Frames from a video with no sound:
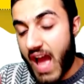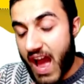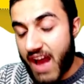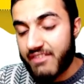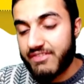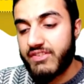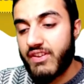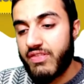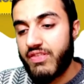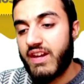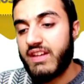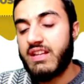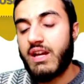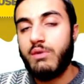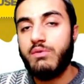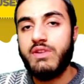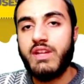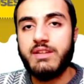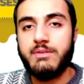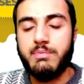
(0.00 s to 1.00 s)
after that
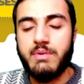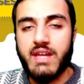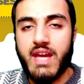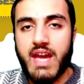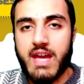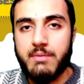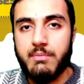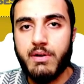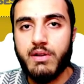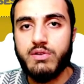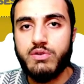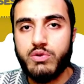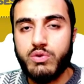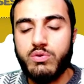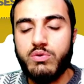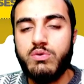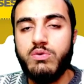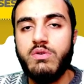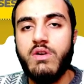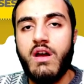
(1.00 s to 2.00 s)
I'll not be able
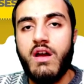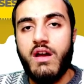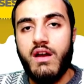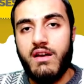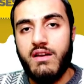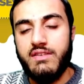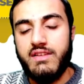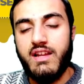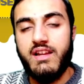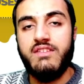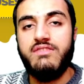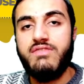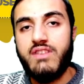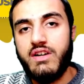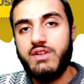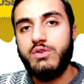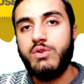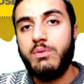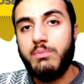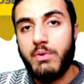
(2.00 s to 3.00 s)
to
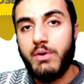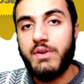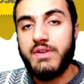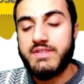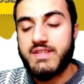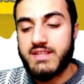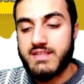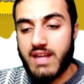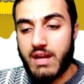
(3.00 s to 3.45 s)
deliver your bonuses.